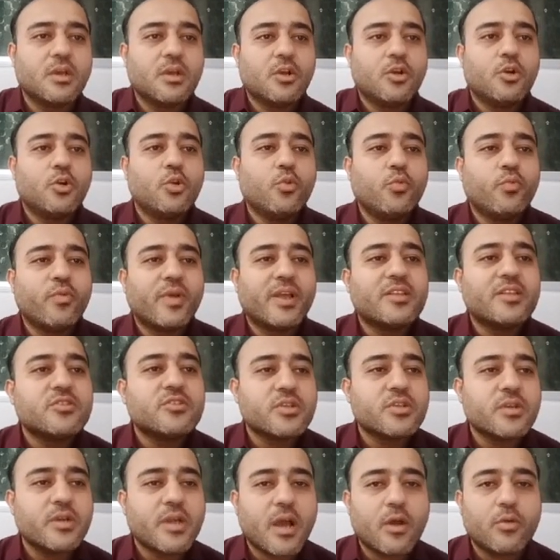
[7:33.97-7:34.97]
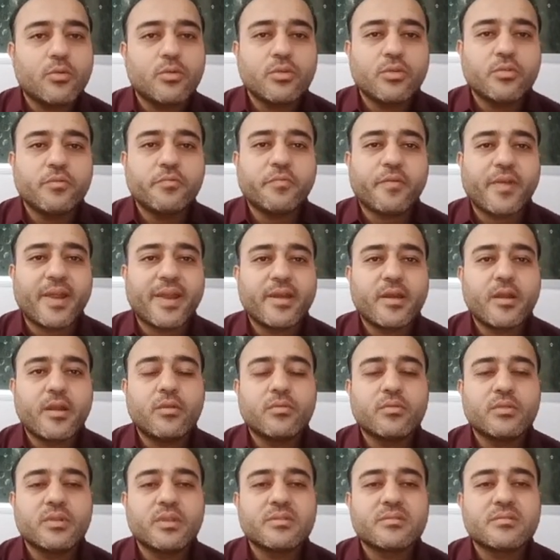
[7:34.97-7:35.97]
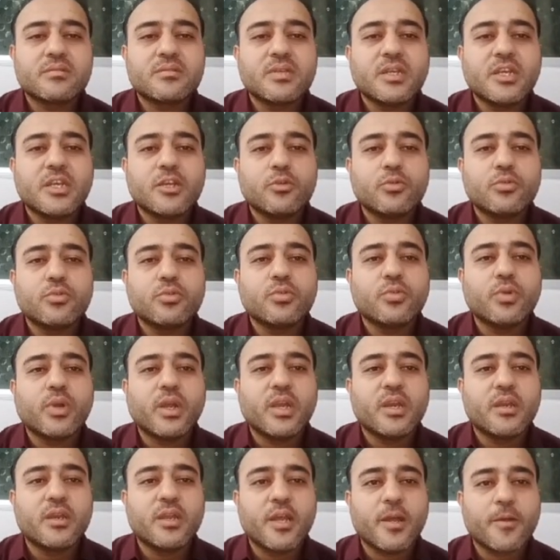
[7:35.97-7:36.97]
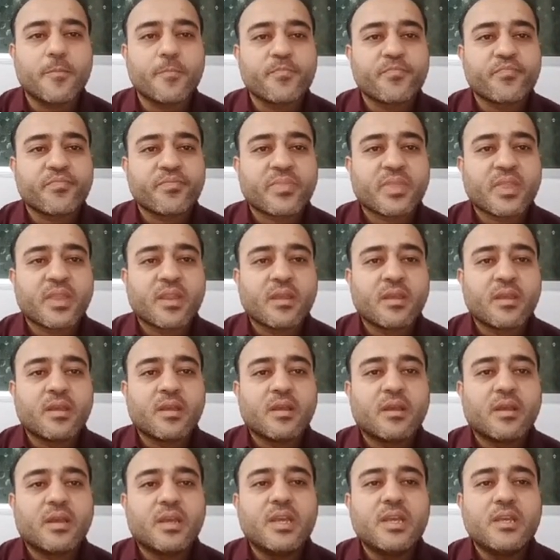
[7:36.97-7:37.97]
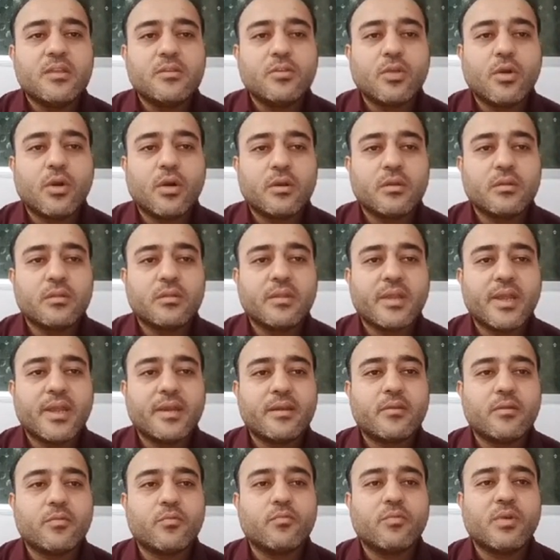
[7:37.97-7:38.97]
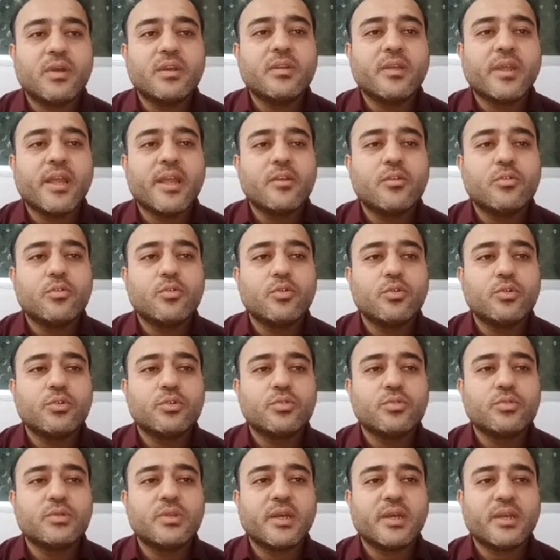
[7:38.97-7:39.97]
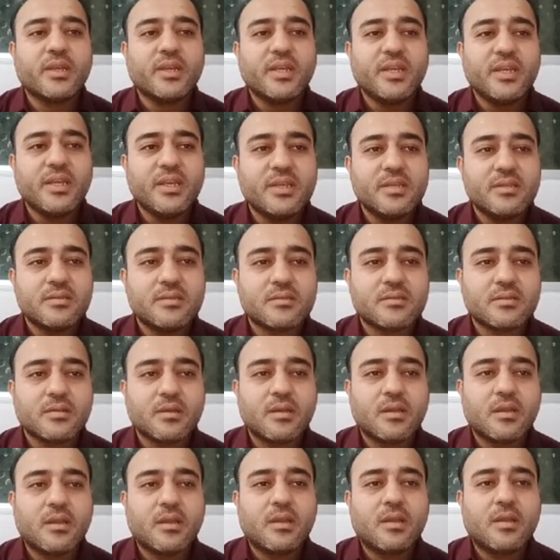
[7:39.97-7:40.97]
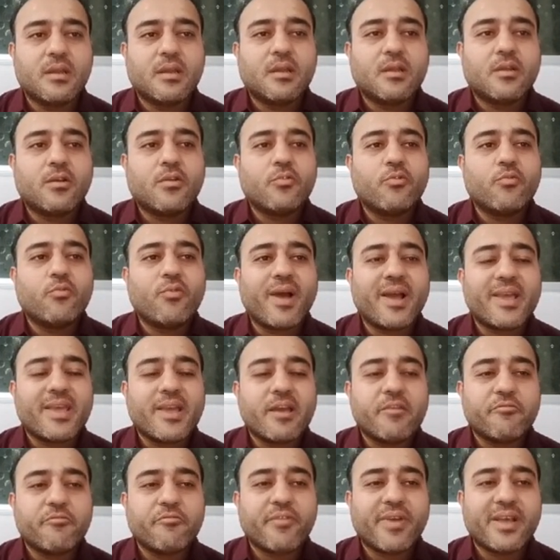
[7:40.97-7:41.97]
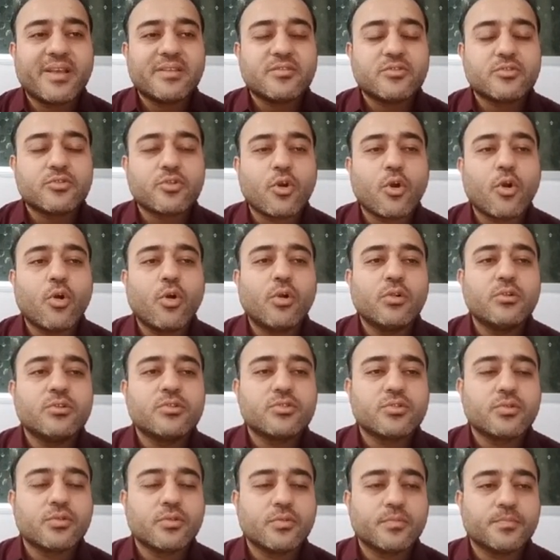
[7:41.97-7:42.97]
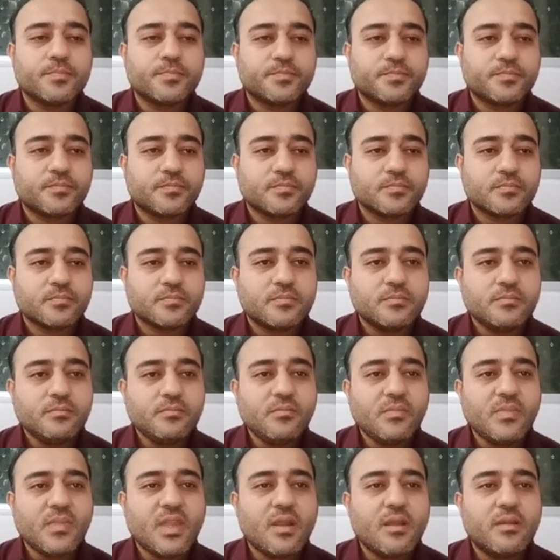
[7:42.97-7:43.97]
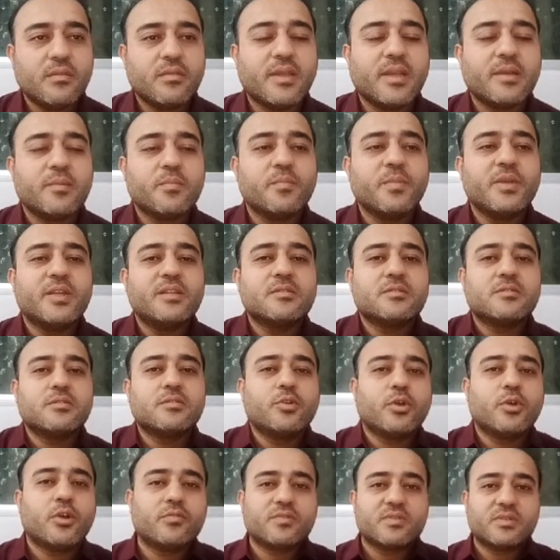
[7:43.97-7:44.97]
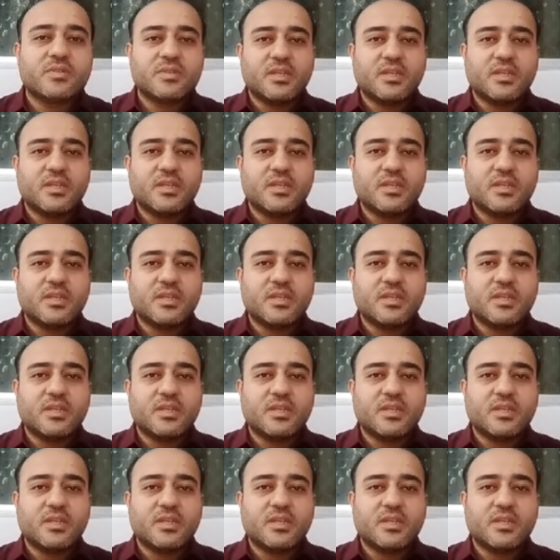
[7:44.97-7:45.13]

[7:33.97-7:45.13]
who ventured out to find out the sea route to India. He thought that one can go to the east via west also. That means you have seen